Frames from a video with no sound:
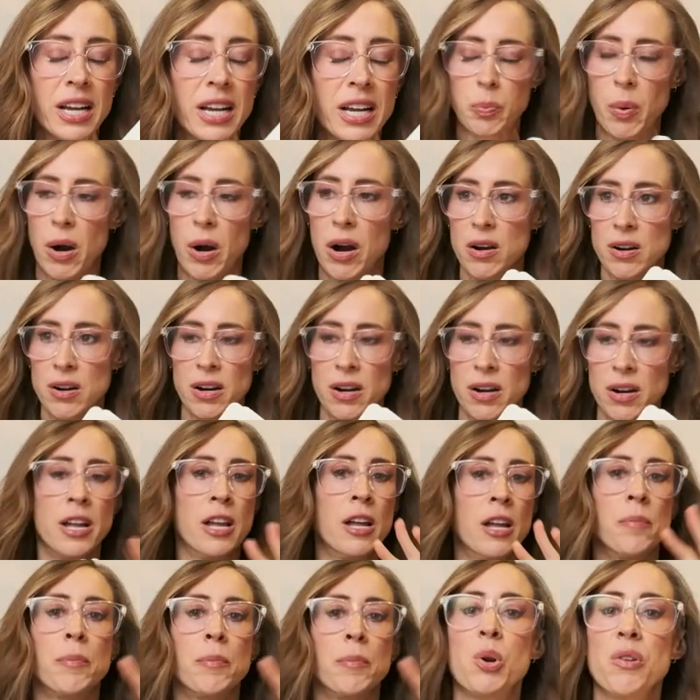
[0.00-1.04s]
It's part
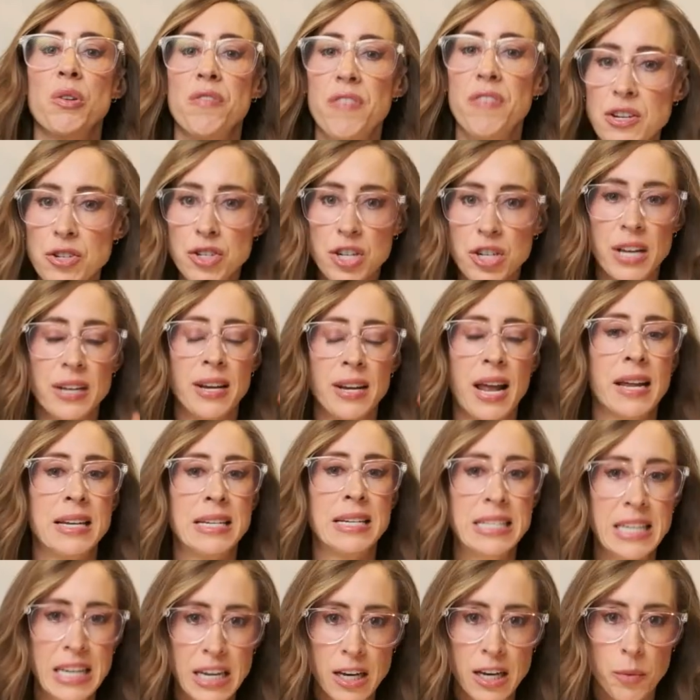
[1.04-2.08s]
motivation
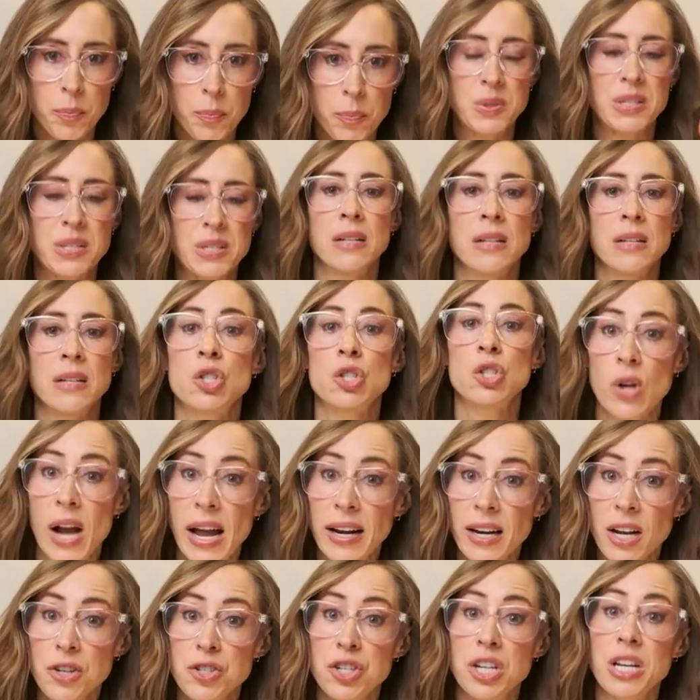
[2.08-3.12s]
and tips and
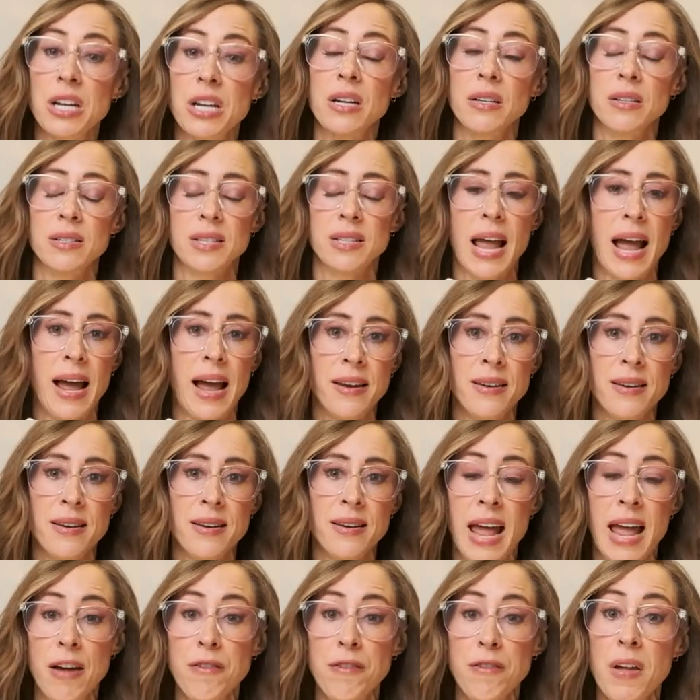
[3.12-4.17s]
strategies and
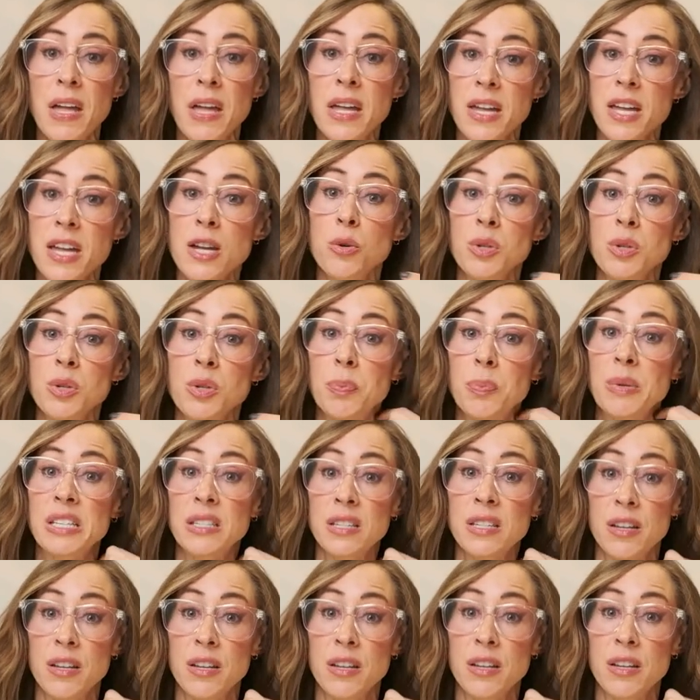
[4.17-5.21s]
an FAQ
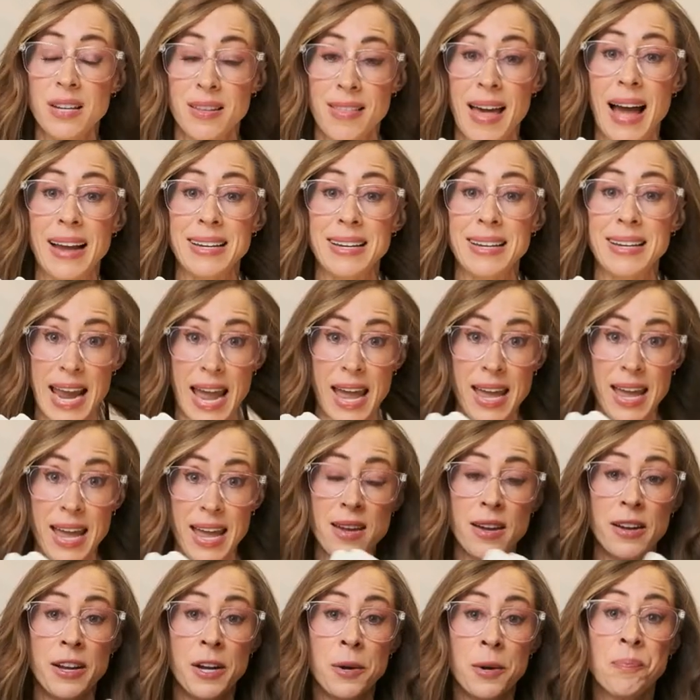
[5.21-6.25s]
specific to that
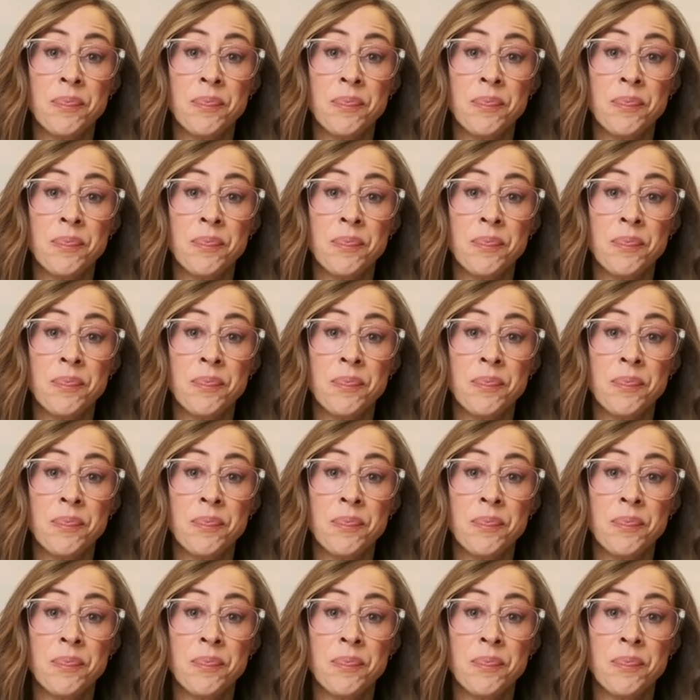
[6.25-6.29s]
day.